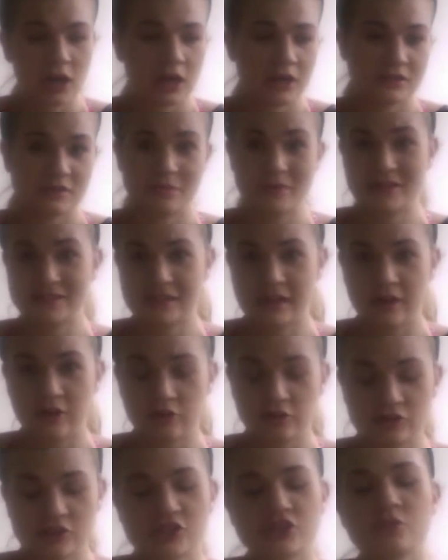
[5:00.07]
depends how
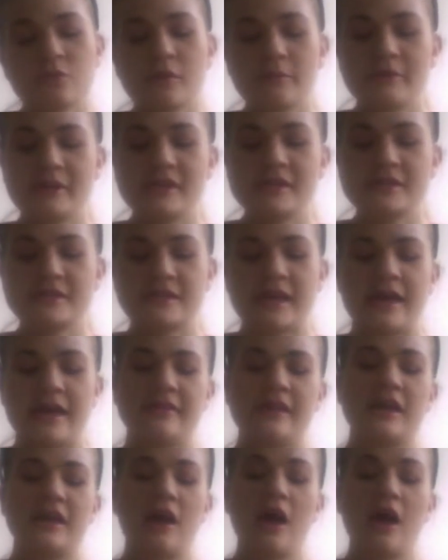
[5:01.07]
long the swim is, and then